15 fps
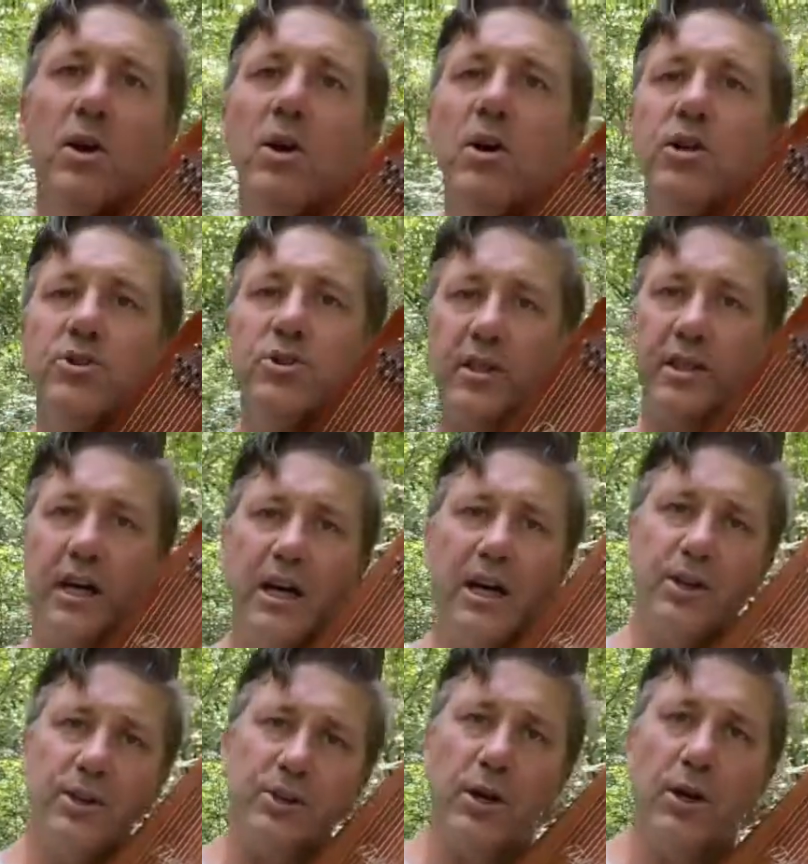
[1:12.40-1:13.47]
struck on the
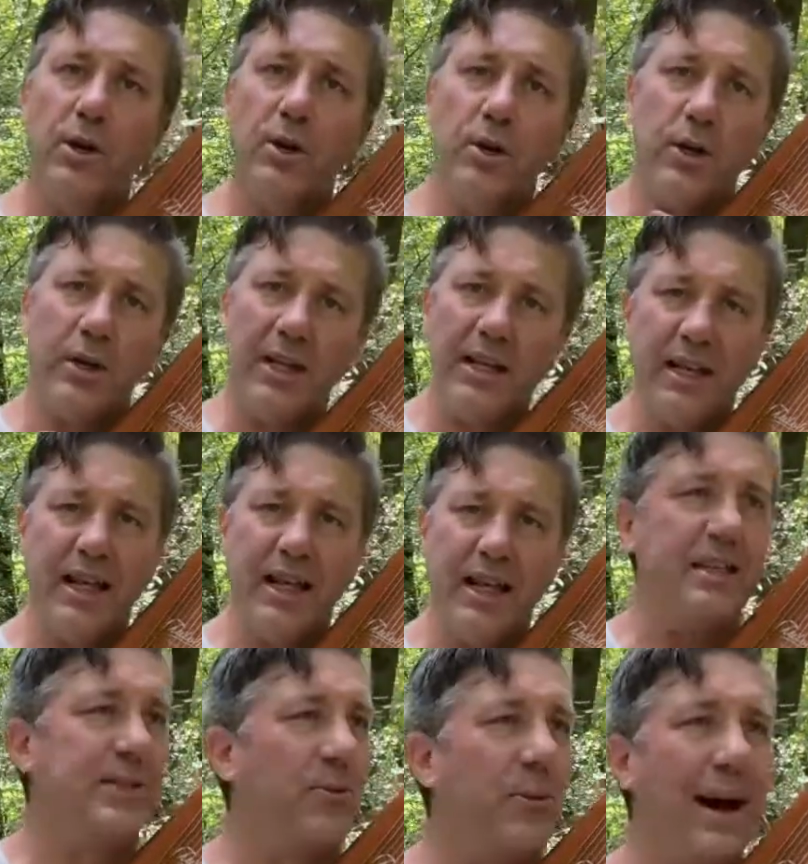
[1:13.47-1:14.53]
chord and hit it
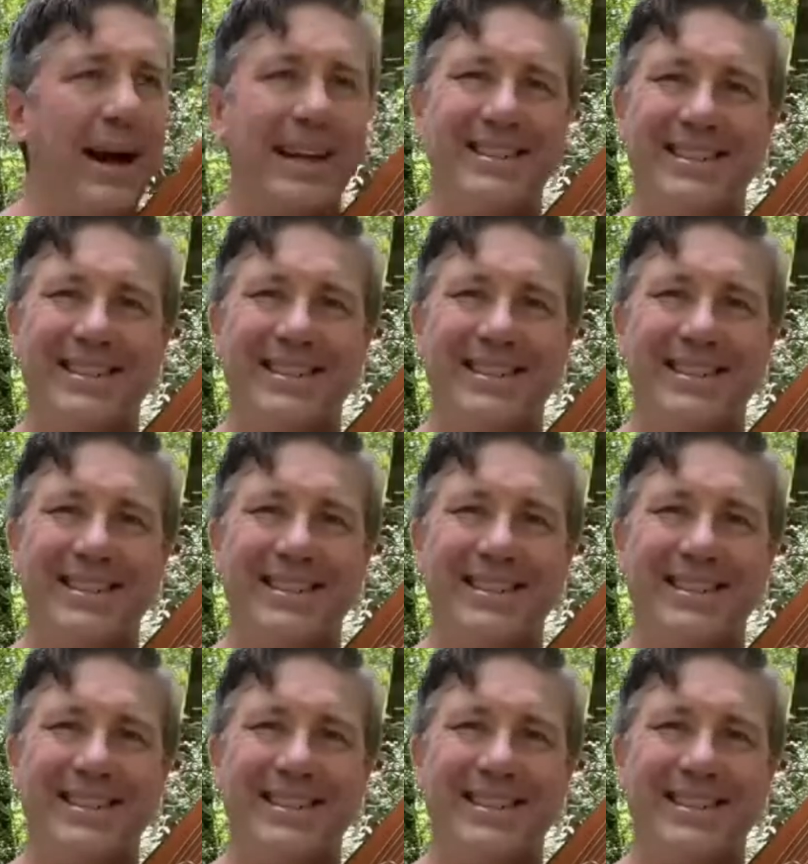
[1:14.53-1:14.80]
twice.